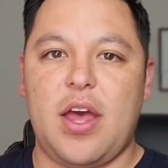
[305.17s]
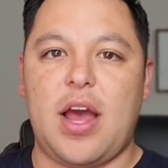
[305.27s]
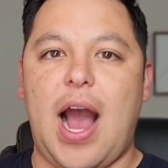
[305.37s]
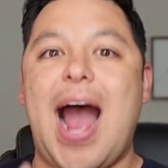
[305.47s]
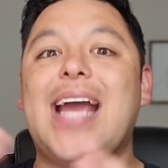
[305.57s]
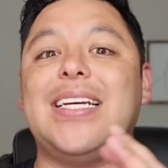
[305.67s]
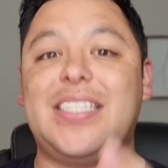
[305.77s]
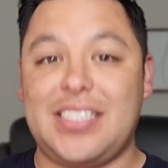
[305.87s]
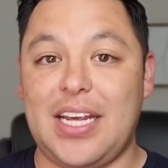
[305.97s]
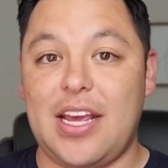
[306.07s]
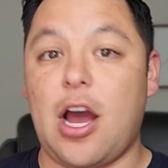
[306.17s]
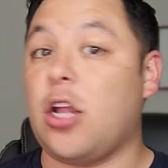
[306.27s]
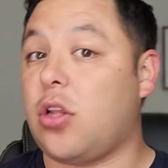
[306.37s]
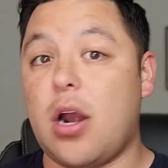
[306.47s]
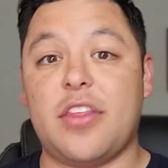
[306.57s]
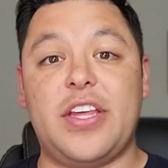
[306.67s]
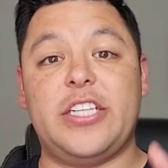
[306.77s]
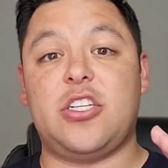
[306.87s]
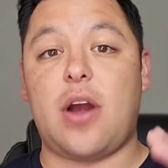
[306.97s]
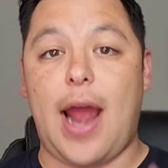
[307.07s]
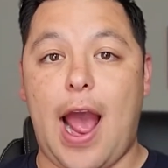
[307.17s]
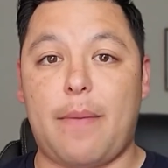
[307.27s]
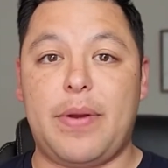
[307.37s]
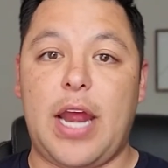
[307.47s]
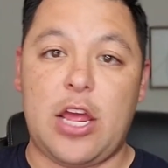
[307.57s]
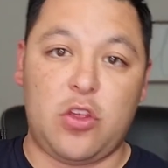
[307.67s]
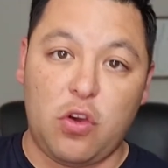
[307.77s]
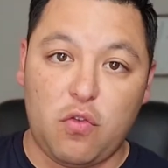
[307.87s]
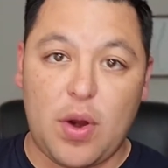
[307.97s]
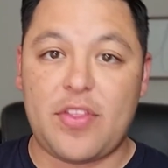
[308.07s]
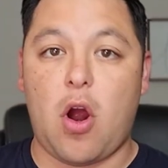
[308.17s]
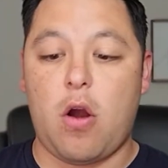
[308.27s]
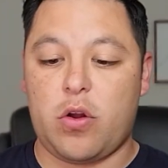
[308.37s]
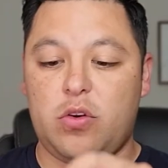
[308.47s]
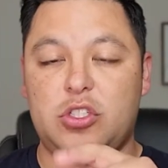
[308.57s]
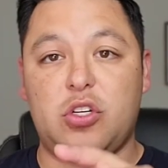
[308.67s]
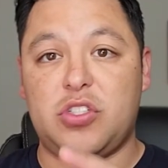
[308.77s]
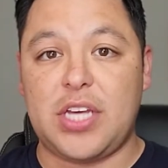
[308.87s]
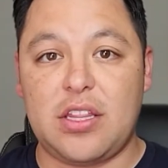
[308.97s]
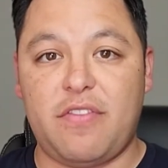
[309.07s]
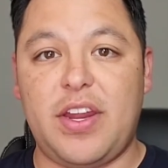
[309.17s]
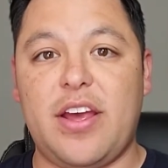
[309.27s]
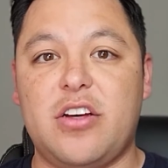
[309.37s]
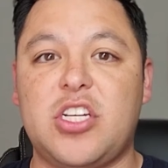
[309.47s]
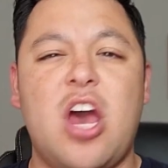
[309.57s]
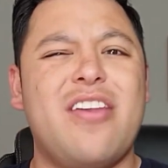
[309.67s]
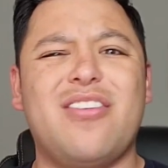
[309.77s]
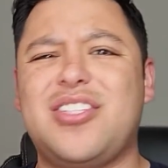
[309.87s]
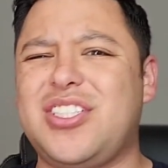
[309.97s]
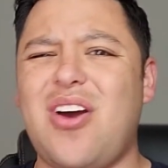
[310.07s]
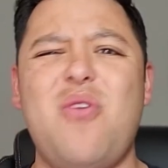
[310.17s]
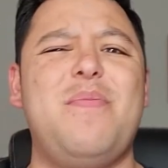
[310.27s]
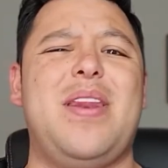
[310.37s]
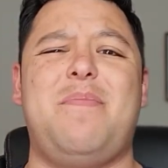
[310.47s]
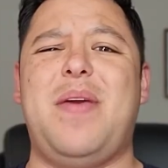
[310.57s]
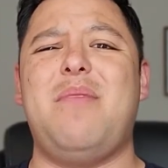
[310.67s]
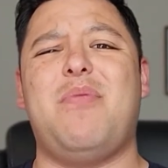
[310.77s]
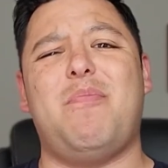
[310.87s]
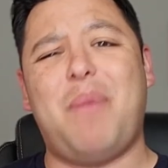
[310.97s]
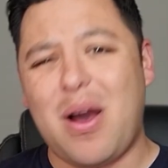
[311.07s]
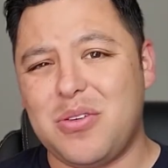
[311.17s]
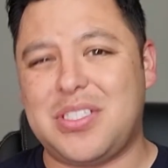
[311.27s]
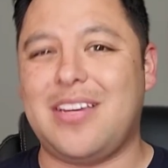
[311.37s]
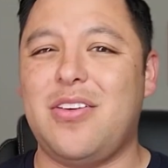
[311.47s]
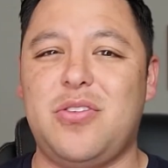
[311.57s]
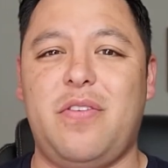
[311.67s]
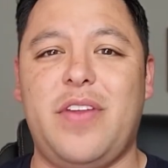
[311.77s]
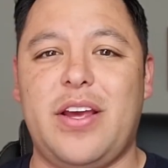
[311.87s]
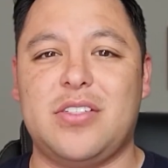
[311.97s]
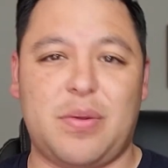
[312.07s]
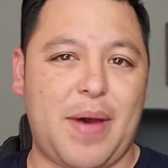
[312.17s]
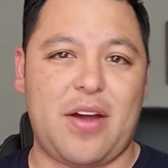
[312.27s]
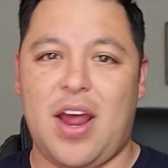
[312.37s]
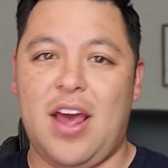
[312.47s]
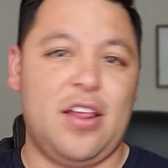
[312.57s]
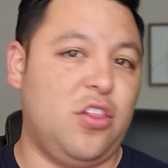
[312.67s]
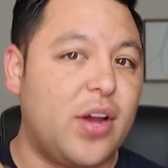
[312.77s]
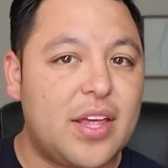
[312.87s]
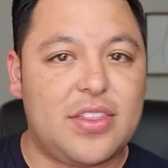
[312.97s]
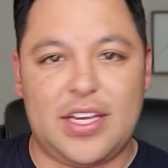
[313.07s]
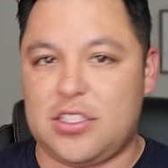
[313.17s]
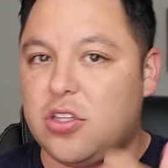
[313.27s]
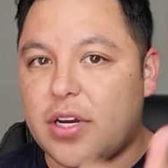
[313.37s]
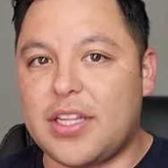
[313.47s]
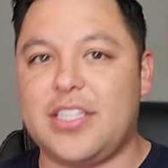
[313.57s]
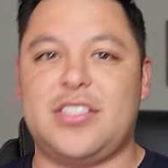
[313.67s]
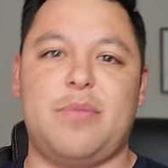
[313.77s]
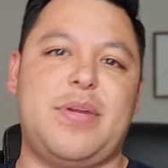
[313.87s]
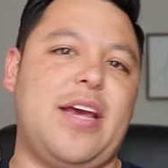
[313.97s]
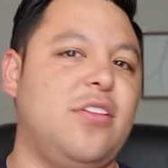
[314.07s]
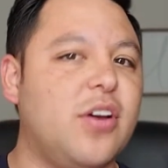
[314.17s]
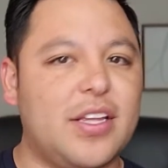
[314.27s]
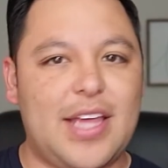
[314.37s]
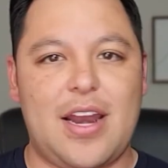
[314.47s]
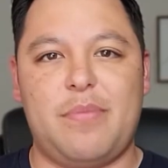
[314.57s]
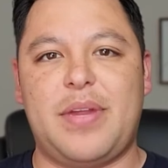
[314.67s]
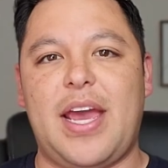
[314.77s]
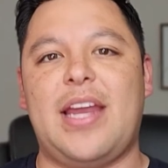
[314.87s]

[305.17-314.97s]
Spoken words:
I see a lot of things that are happening, and you've read the articles, you've seen the videos. There's so many people posting YouTube videos about, look at this update, look at that update.